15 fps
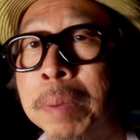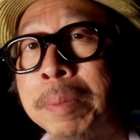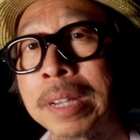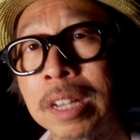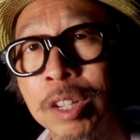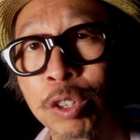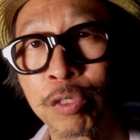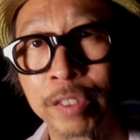But
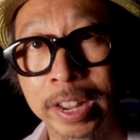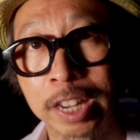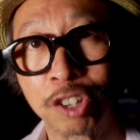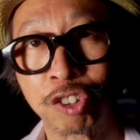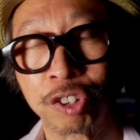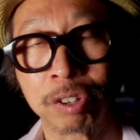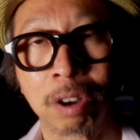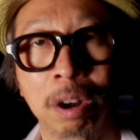because of
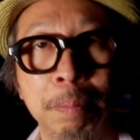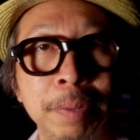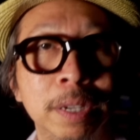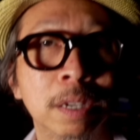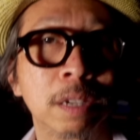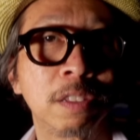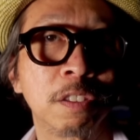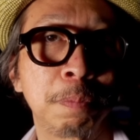HDR,
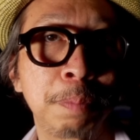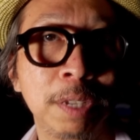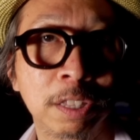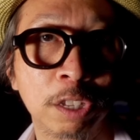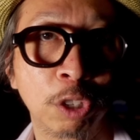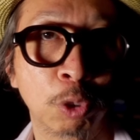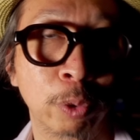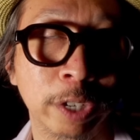because of
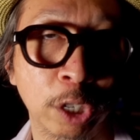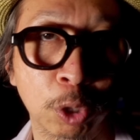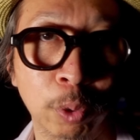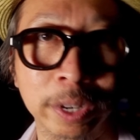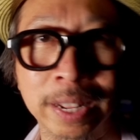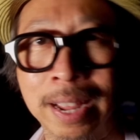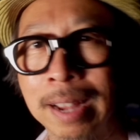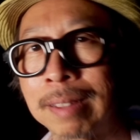BT
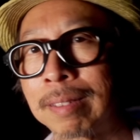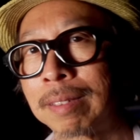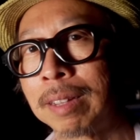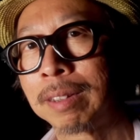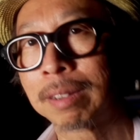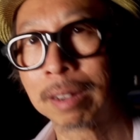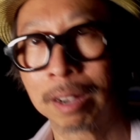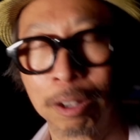2020,
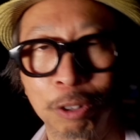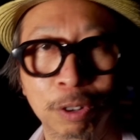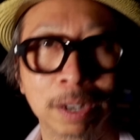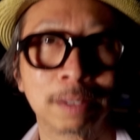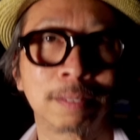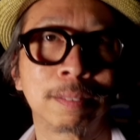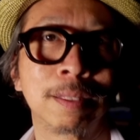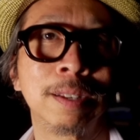extended color,
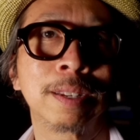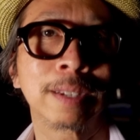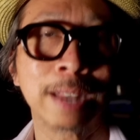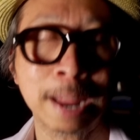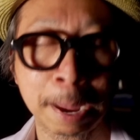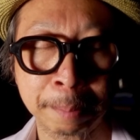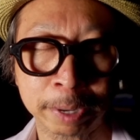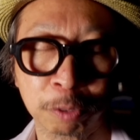extended
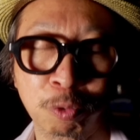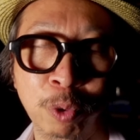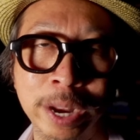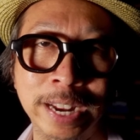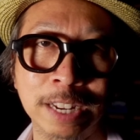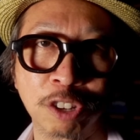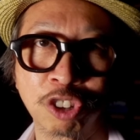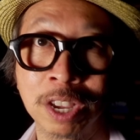dynamic
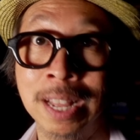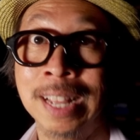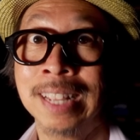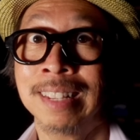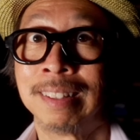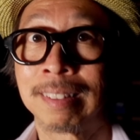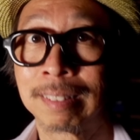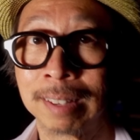range,
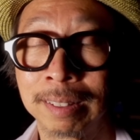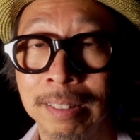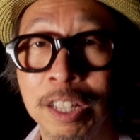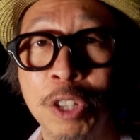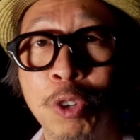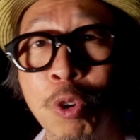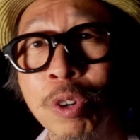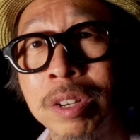
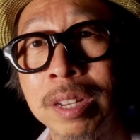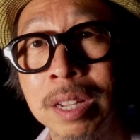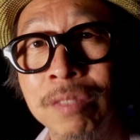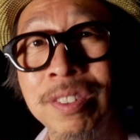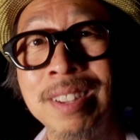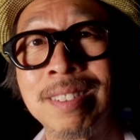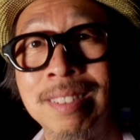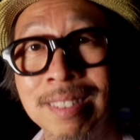suddenly your
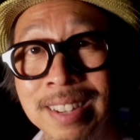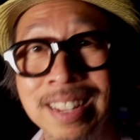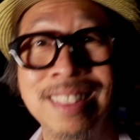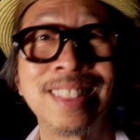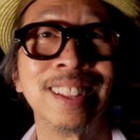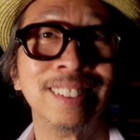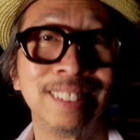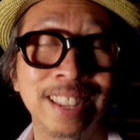TVs
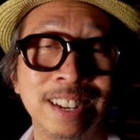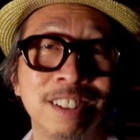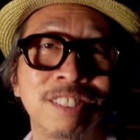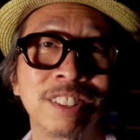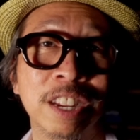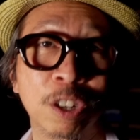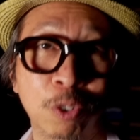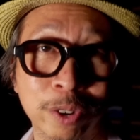need the
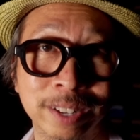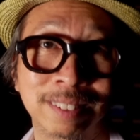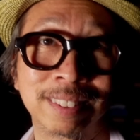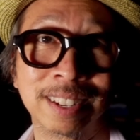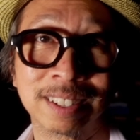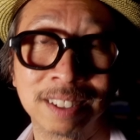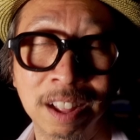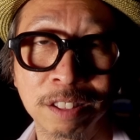latest and greatest
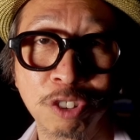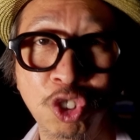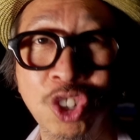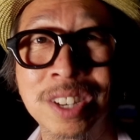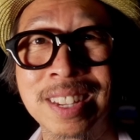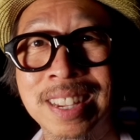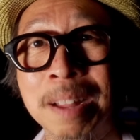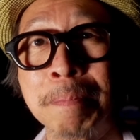
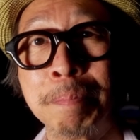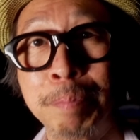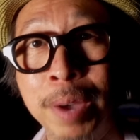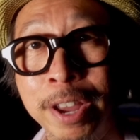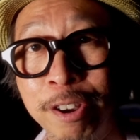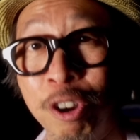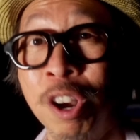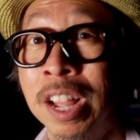technology to get
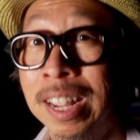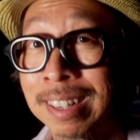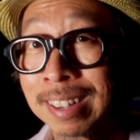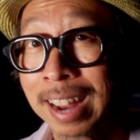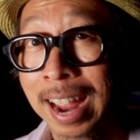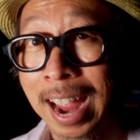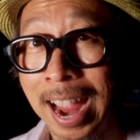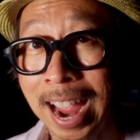better,
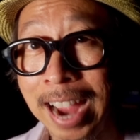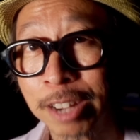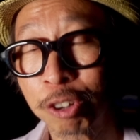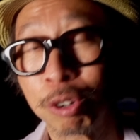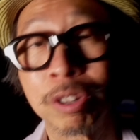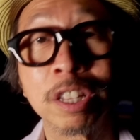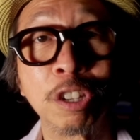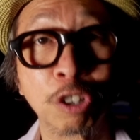to
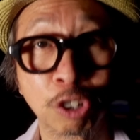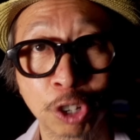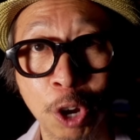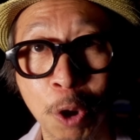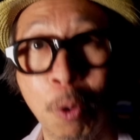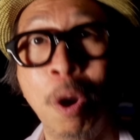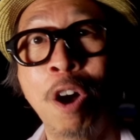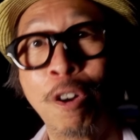accurately
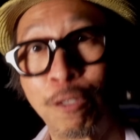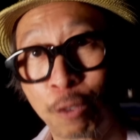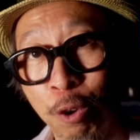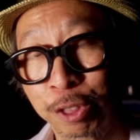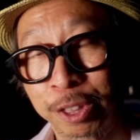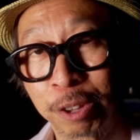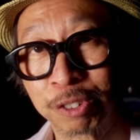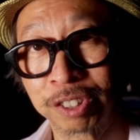show
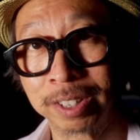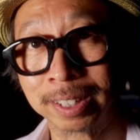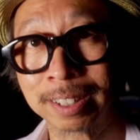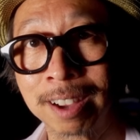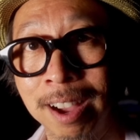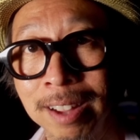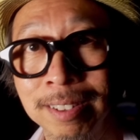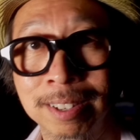4000 nit
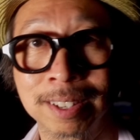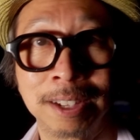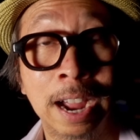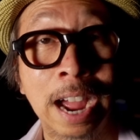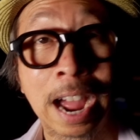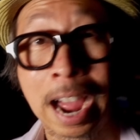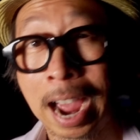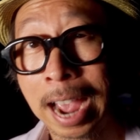content.
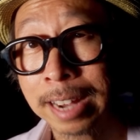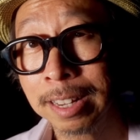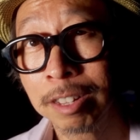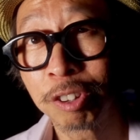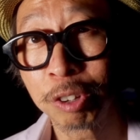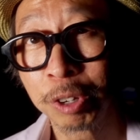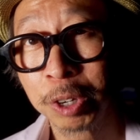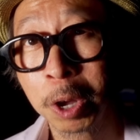I
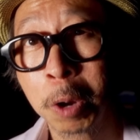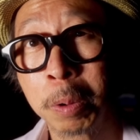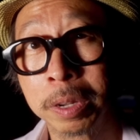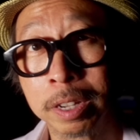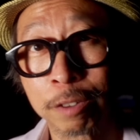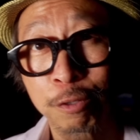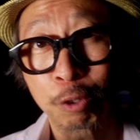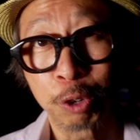need to know
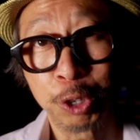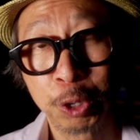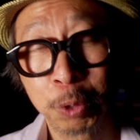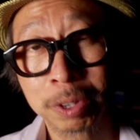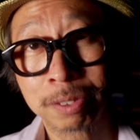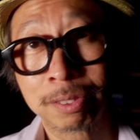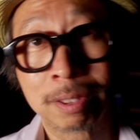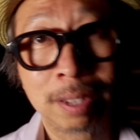if your
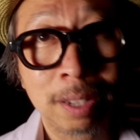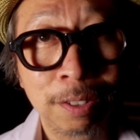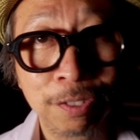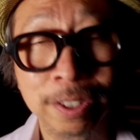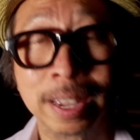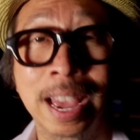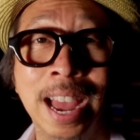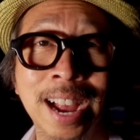newest
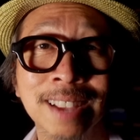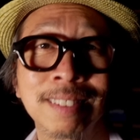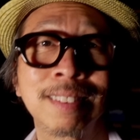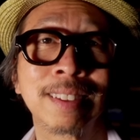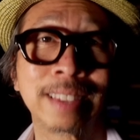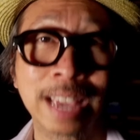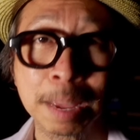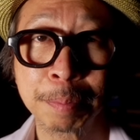TV has
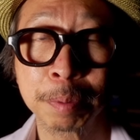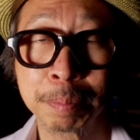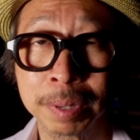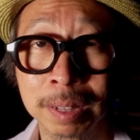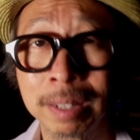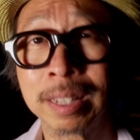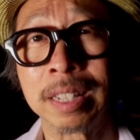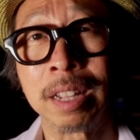the
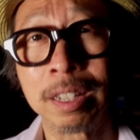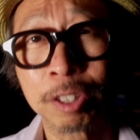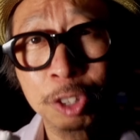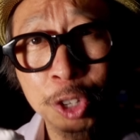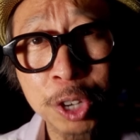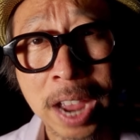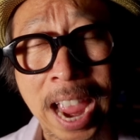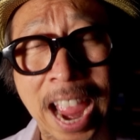capability
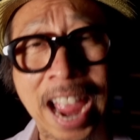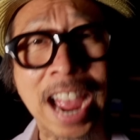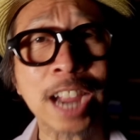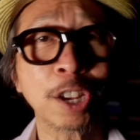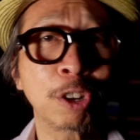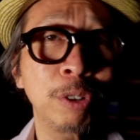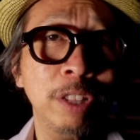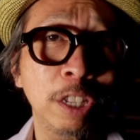to
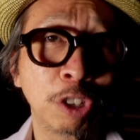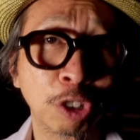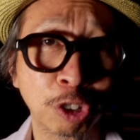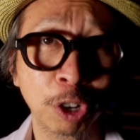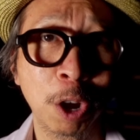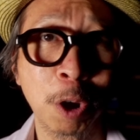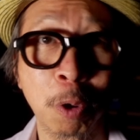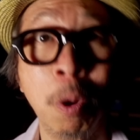accurately
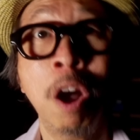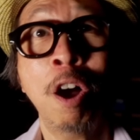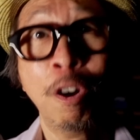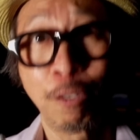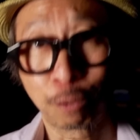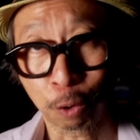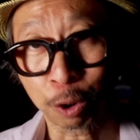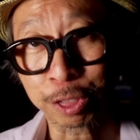show
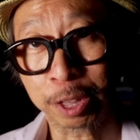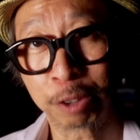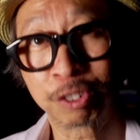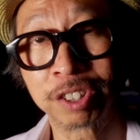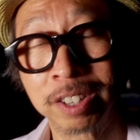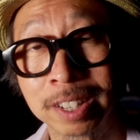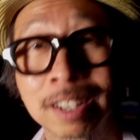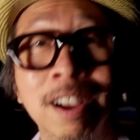
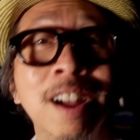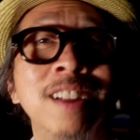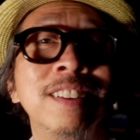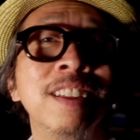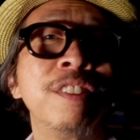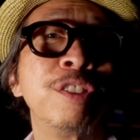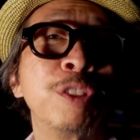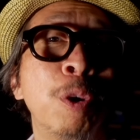4000 nit
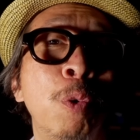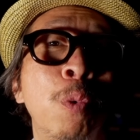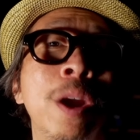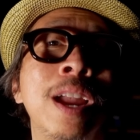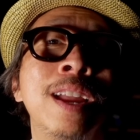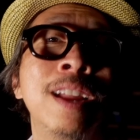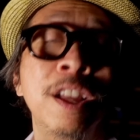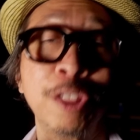content the
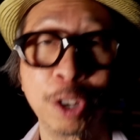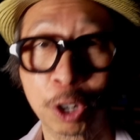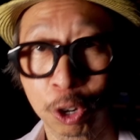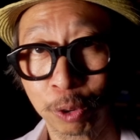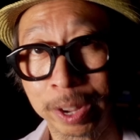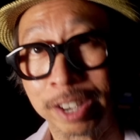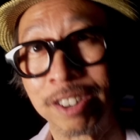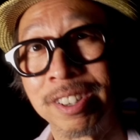way the
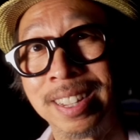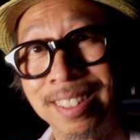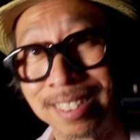creator